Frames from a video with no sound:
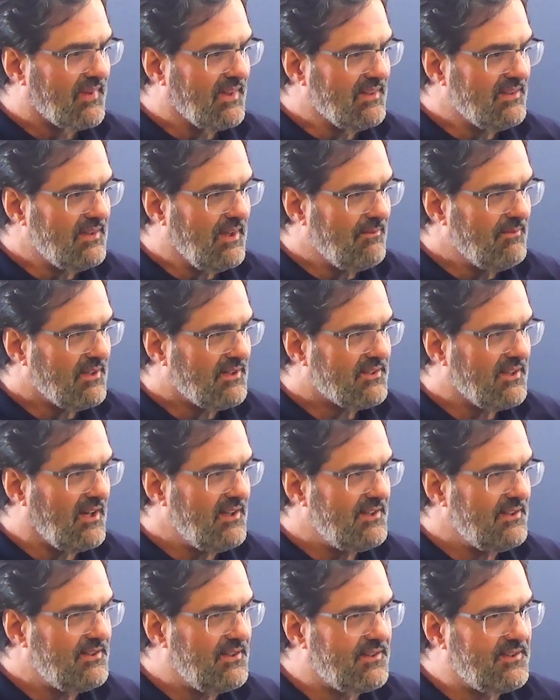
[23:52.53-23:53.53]
I'm
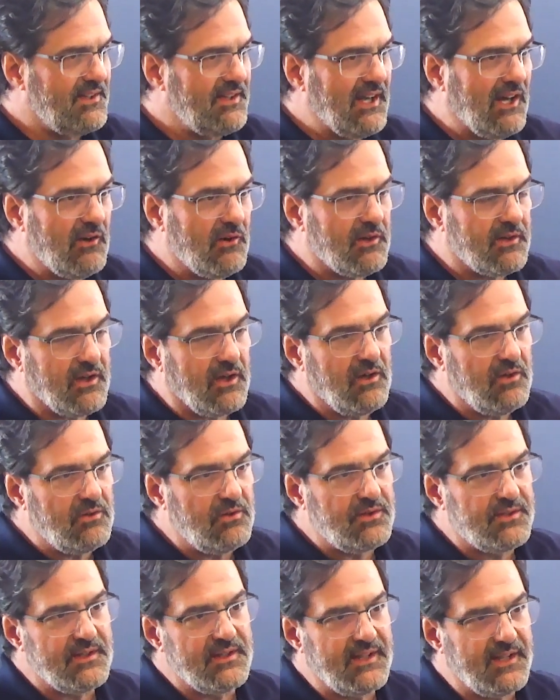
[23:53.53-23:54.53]
excited to see how it
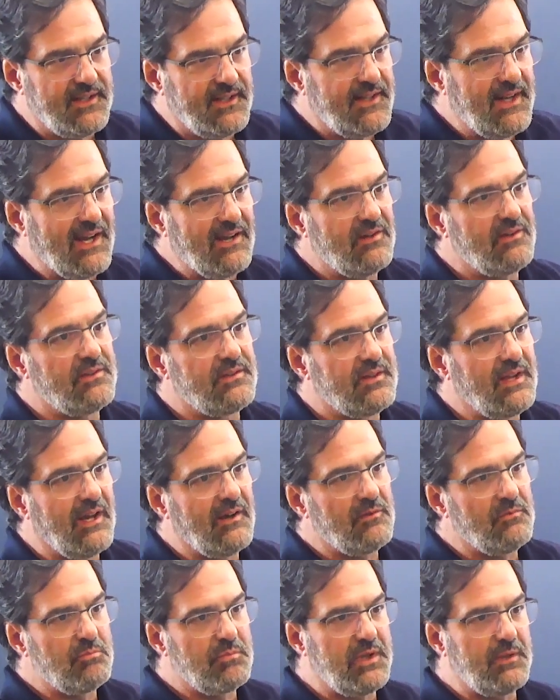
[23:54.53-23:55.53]
goes and get it out
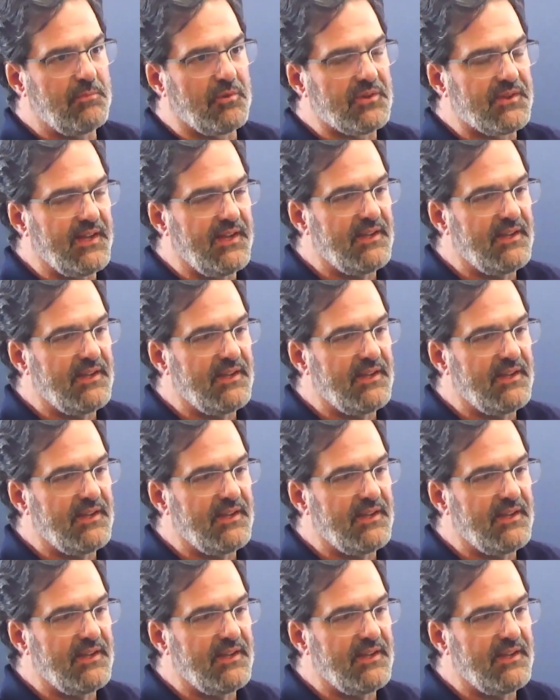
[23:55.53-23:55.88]
in people's